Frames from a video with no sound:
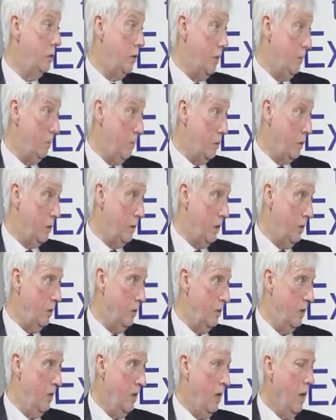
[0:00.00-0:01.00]

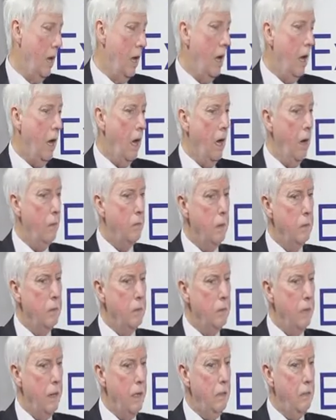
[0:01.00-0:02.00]
10%. But
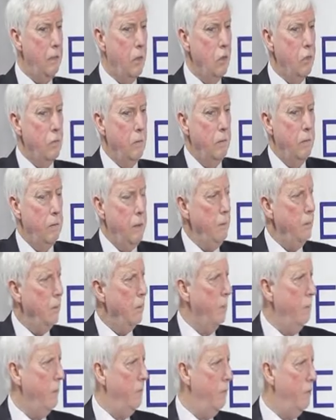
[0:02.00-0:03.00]
it's mainly because when people
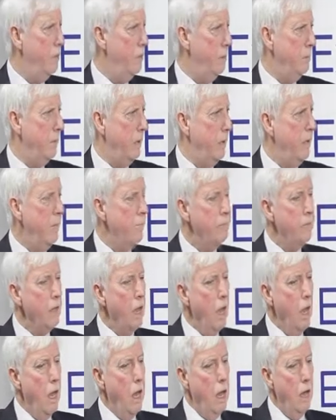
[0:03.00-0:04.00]
come and visit me,
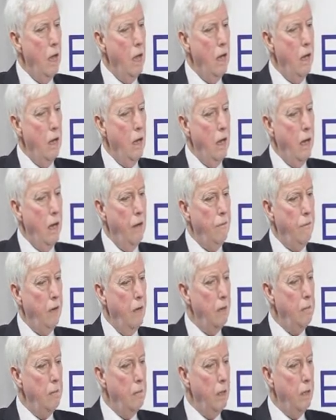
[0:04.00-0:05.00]
I
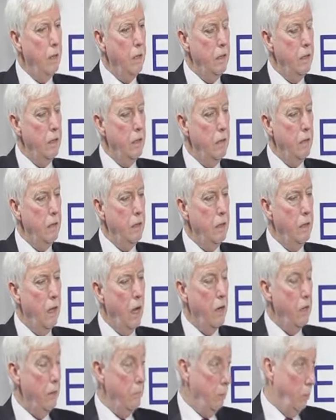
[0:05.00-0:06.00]
find my
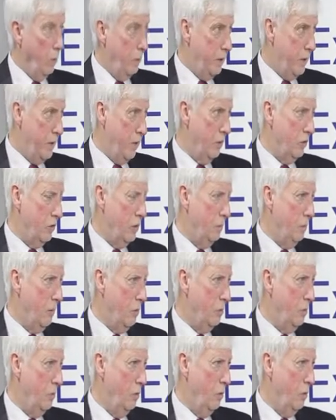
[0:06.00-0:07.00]
unemployed tenants are
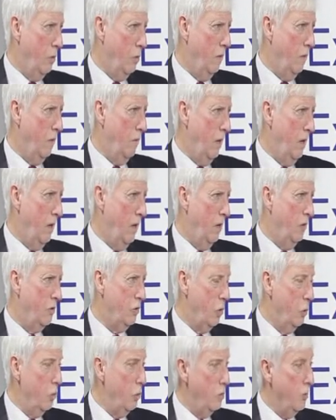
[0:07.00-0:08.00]
much more
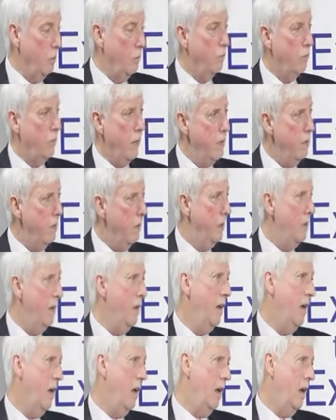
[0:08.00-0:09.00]
sociable, friendly.
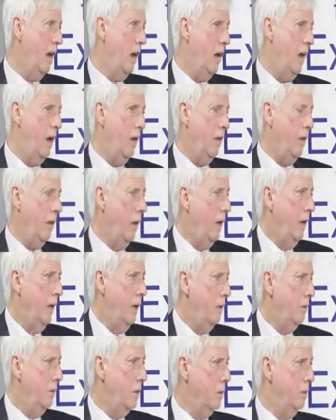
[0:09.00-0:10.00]
They
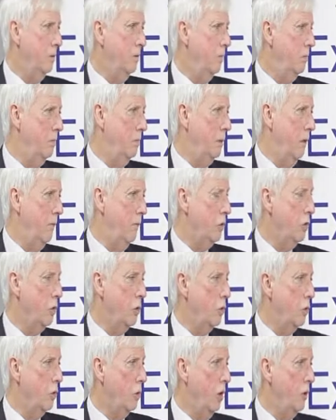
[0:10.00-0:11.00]
like to have the
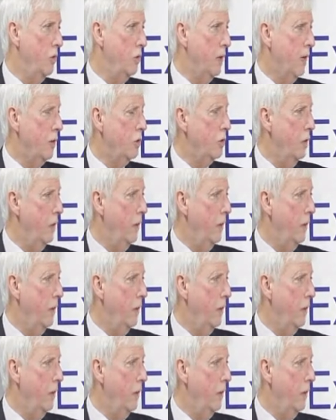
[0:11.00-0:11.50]
social contact, so